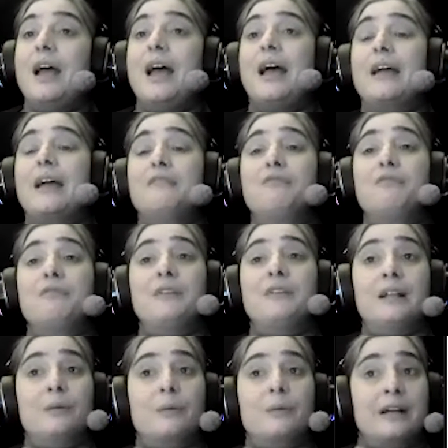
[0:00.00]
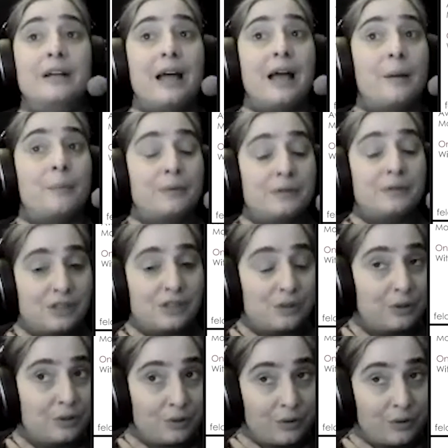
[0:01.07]
and feel what happens to
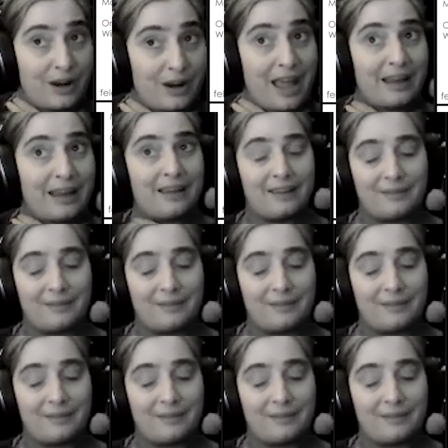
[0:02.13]
your neck